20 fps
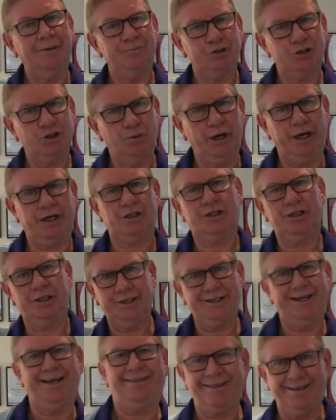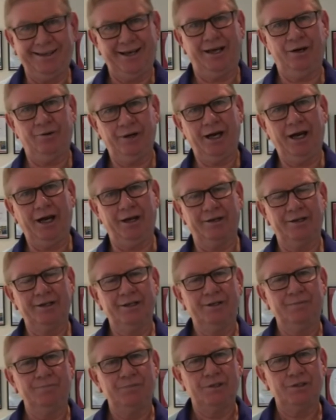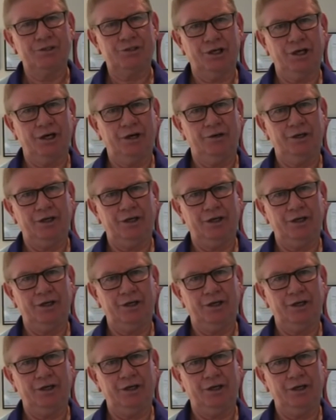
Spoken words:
to actually get the air out. So